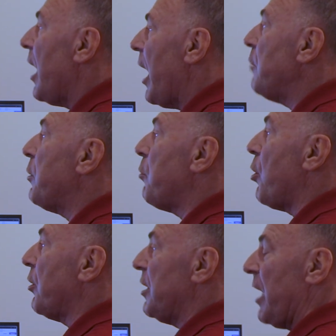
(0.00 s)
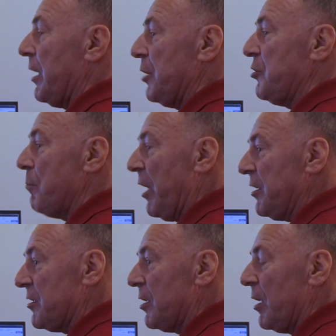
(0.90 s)
And we work on energy
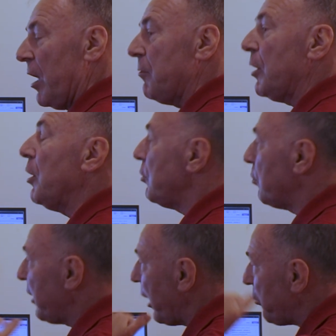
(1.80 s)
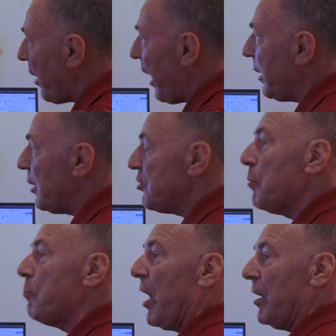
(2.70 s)
medicine level to get your
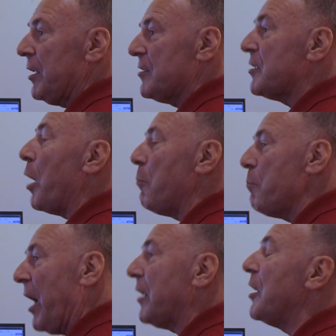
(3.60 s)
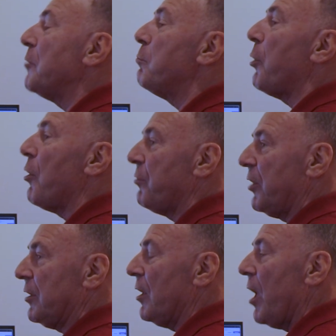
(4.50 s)
energy balanced and back in
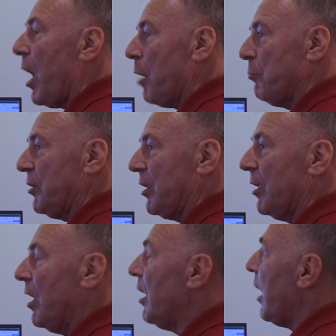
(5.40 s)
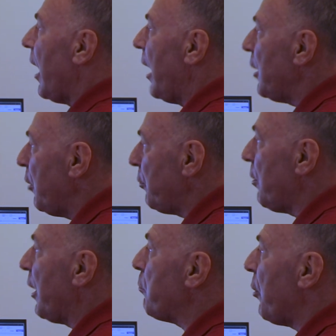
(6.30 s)
perfect harmony. And if you
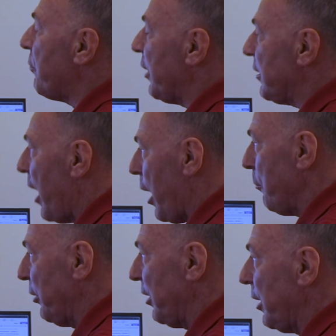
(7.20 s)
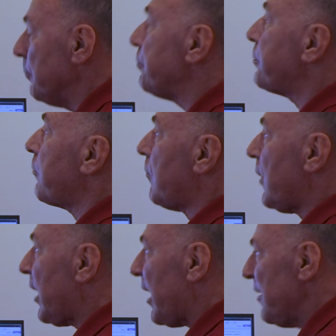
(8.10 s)
are in perfect harmony,
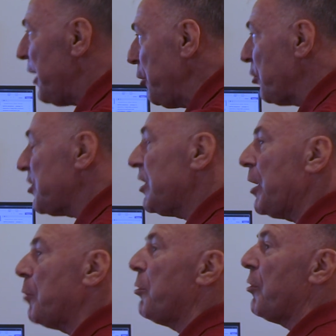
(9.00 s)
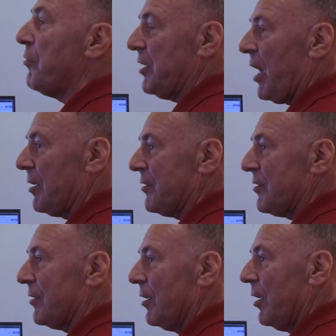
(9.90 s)
then you stay in perfect
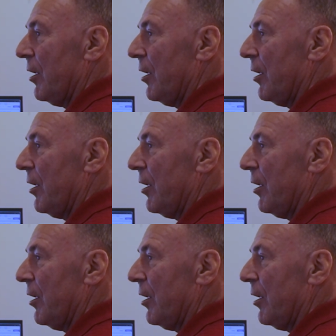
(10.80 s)
health.